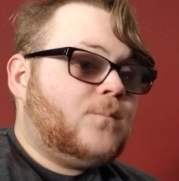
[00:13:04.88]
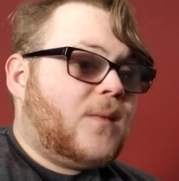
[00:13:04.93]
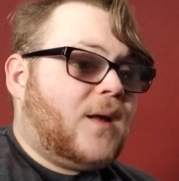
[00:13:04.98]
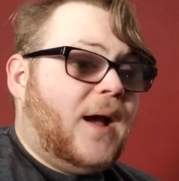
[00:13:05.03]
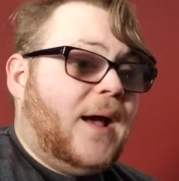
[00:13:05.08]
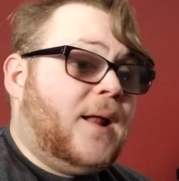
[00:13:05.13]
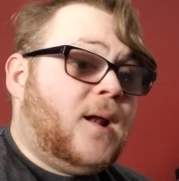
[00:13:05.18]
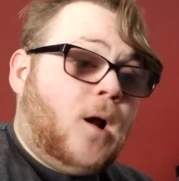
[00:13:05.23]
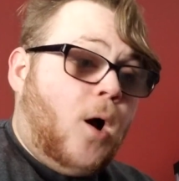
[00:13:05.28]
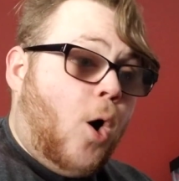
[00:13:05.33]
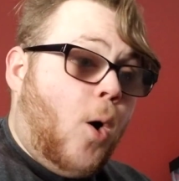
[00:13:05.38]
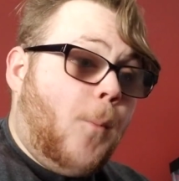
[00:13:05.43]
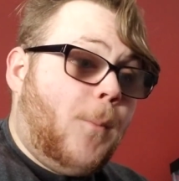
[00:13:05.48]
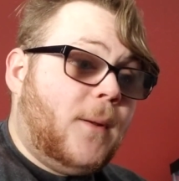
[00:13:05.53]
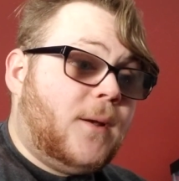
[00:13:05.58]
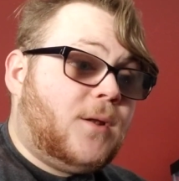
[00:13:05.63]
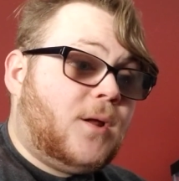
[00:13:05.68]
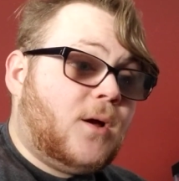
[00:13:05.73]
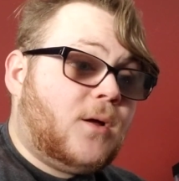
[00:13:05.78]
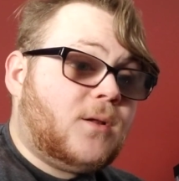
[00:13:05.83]
and up
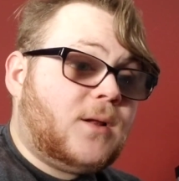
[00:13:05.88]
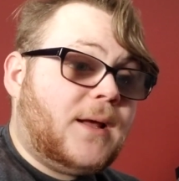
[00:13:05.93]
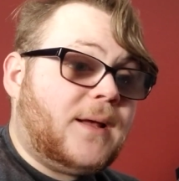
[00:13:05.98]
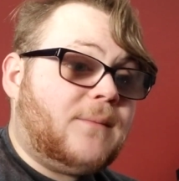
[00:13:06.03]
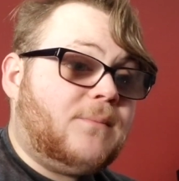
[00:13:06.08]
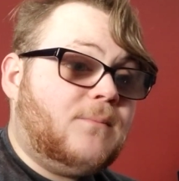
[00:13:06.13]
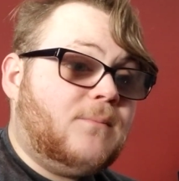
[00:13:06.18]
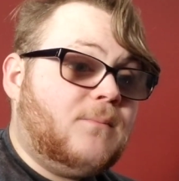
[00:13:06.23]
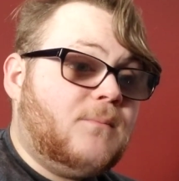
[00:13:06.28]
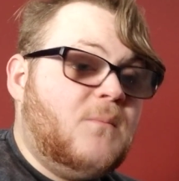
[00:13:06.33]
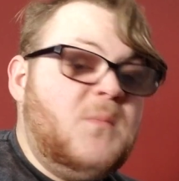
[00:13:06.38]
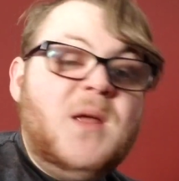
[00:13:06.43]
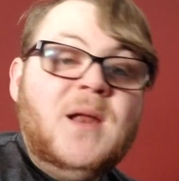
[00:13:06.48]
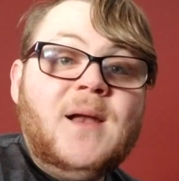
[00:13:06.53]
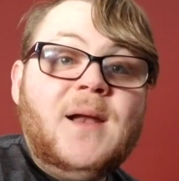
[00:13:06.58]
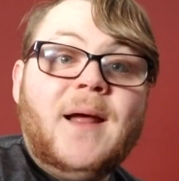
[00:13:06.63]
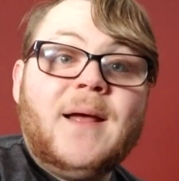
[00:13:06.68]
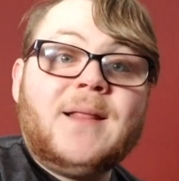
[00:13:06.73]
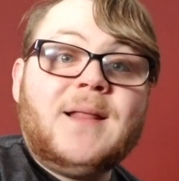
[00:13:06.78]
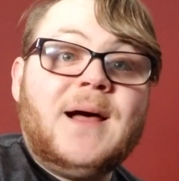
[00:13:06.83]
until like
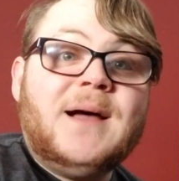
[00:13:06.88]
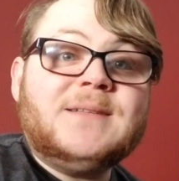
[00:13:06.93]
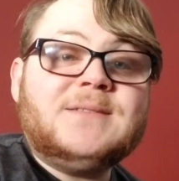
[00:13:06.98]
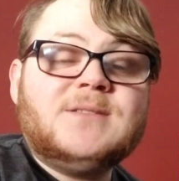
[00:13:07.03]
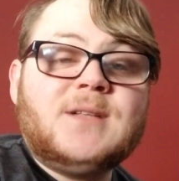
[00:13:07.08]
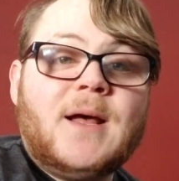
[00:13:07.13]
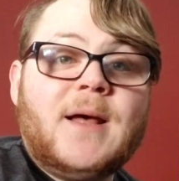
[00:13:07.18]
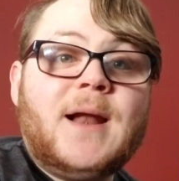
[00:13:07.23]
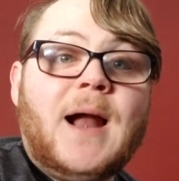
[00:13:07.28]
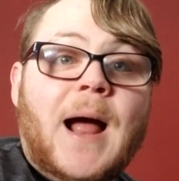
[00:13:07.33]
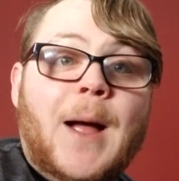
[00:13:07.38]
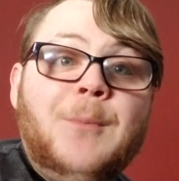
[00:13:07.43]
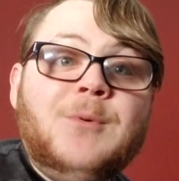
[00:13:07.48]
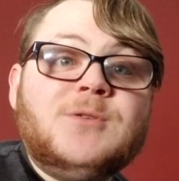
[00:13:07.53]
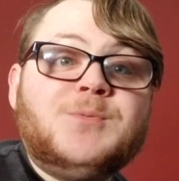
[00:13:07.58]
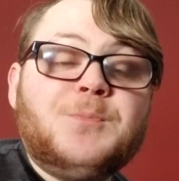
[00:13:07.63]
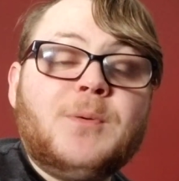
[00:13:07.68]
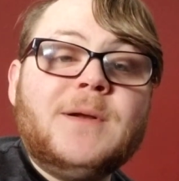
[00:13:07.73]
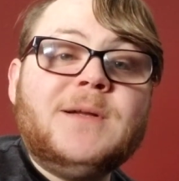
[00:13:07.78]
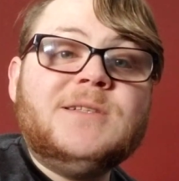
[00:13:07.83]
midnight last night, I
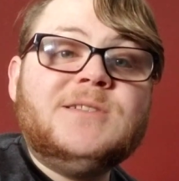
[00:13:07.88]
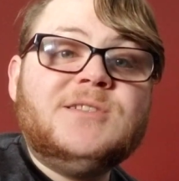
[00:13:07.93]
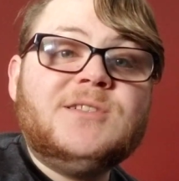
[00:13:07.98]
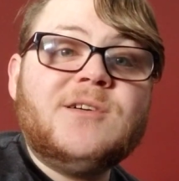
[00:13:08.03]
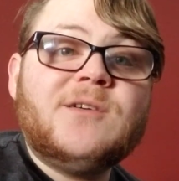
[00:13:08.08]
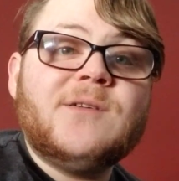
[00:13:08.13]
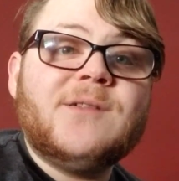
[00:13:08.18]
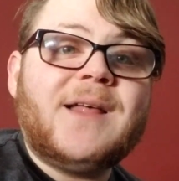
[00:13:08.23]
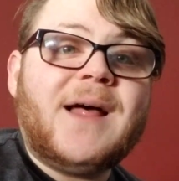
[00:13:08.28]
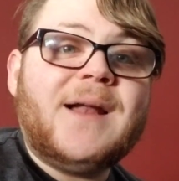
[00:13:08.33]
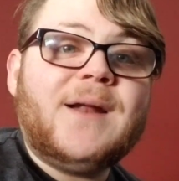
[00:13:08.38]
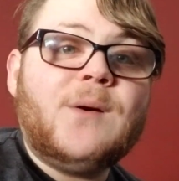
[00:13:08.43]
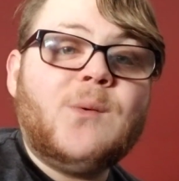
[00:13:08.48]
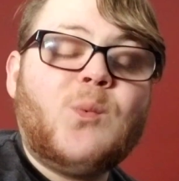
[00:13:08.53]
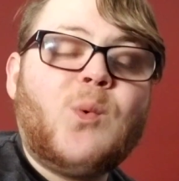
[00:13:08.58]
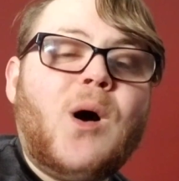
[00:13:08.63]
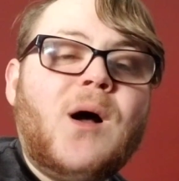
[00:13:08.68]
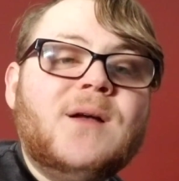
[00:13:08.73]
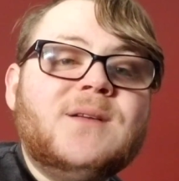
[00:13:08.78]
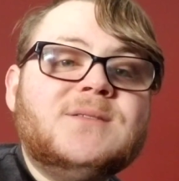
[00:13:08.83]
was pretty sure that it
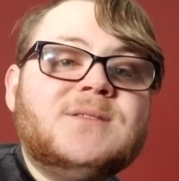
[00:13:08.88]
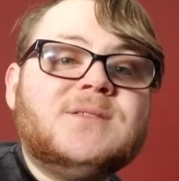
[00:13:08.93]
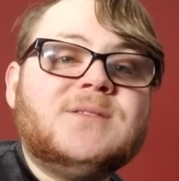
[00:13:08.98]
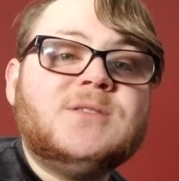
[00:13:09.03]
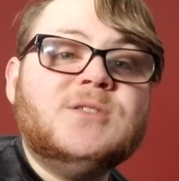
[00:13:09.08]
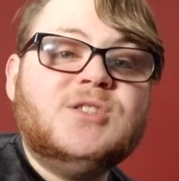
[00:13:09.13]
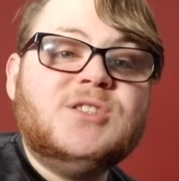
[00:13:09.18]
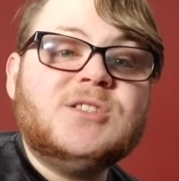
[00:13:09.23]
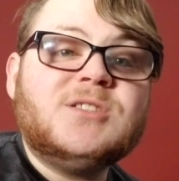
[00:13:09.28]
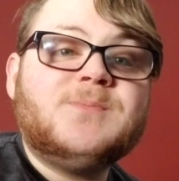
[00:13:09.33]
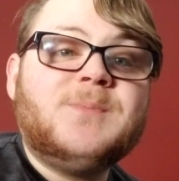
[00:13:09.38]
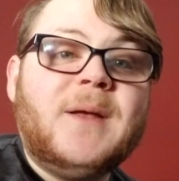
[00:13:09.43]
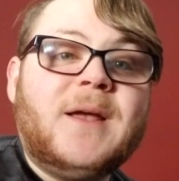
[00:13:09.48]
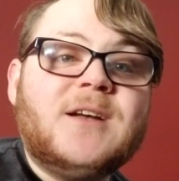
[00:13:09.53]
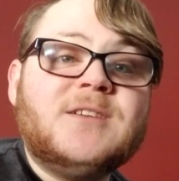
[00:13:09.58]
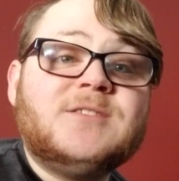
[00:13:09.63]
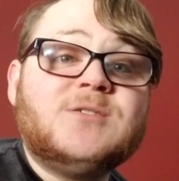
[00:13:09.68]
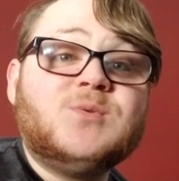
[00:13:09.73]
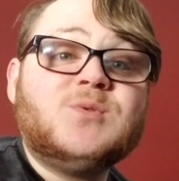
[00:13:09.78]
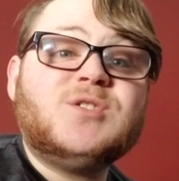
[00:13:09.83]
was just
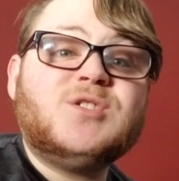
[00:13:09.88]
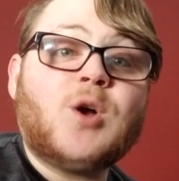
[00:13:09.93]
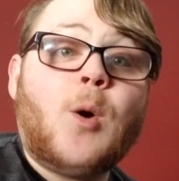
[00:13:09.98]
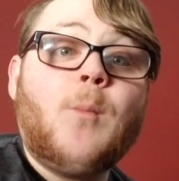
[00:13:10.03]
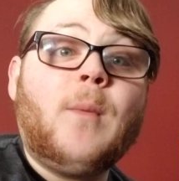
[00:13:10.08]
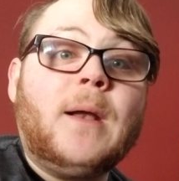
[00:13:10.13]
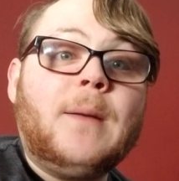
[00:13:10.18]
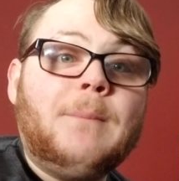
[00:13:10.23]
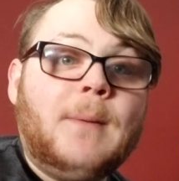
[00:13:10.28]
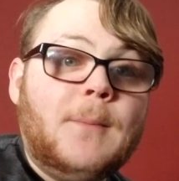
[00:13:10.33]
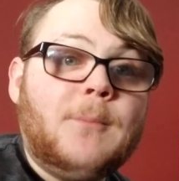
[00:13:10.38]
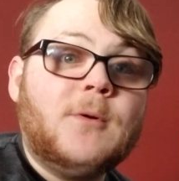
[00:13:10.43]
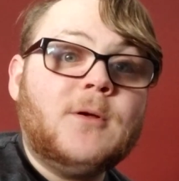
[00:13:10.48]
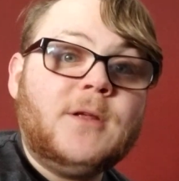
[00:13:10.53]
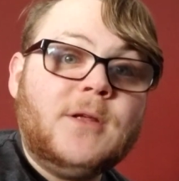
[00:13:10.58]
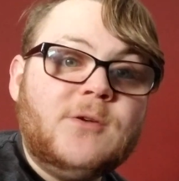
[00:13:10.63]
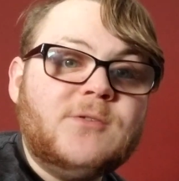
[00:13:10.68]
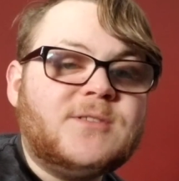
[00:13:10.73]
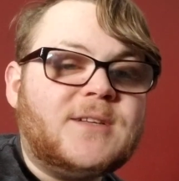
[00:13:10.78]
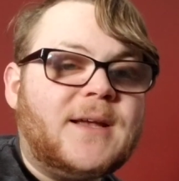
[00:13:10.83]
because there were so many people
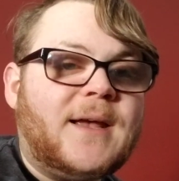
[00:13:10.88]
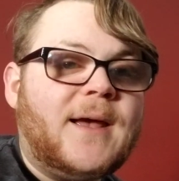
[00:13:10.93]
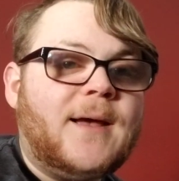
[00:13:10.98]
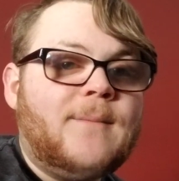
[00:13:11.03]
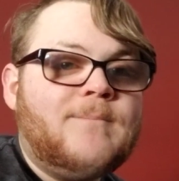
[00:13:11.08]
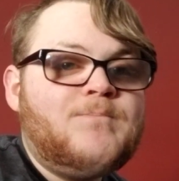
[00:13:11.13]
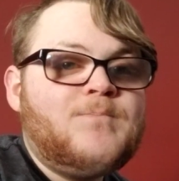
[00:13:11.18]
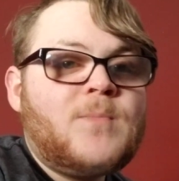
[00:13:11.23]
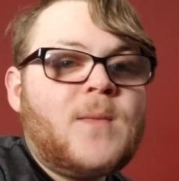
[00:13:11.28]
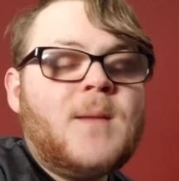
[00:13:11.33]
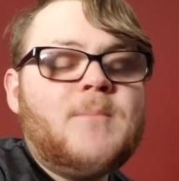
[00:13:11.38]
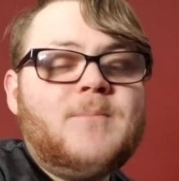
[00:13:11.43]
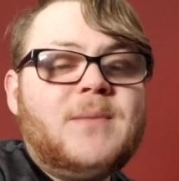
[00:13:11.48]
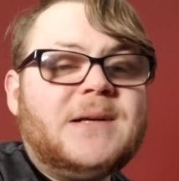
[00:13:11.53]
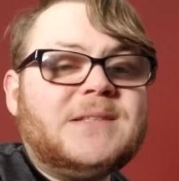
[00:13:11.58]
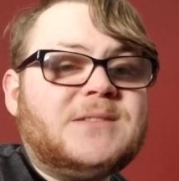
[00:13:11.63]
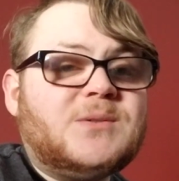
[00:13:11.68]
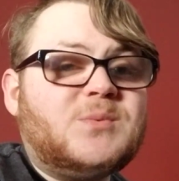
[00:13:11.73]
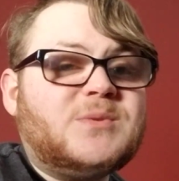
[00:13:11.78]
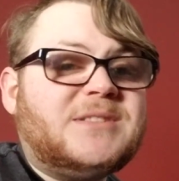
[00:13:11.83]
using it
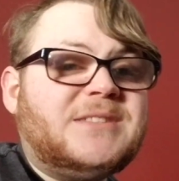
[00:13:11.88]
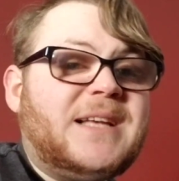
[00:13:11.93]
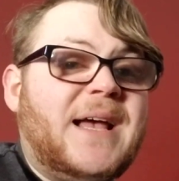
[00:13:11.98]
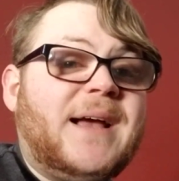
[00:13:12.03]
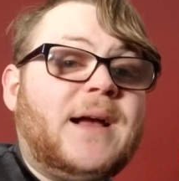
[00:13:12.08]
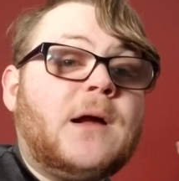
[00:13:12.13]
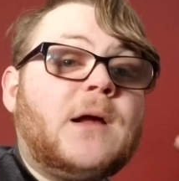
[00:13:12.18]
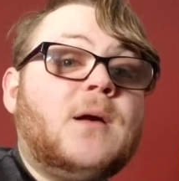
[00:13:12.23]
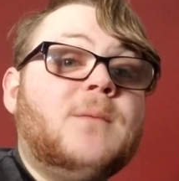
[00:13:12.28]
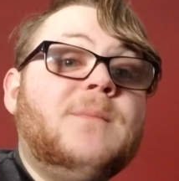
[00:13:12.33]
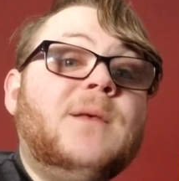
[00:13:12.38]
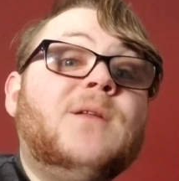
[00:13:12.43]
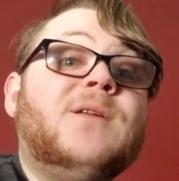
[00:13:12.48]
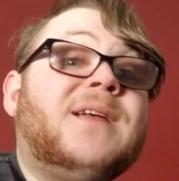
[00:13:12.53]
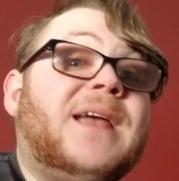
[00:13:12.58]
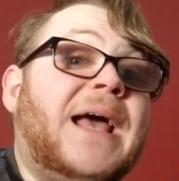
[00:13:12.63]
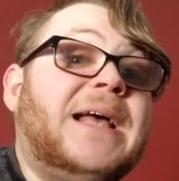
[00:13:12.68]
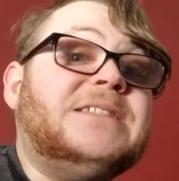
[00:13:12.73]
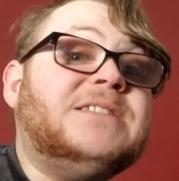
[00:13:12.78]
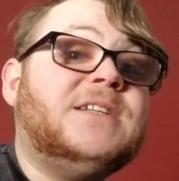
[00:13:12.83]
because it was saying a
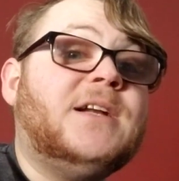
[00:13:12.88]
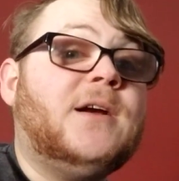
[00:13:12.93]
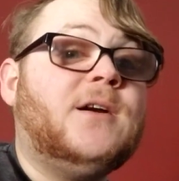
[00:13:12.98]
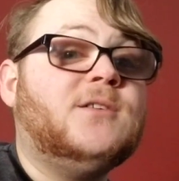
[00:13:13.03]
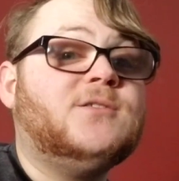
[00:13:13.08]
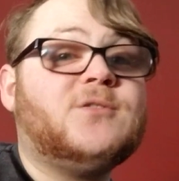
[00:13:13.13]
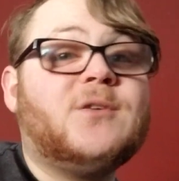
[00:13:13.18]
communication error.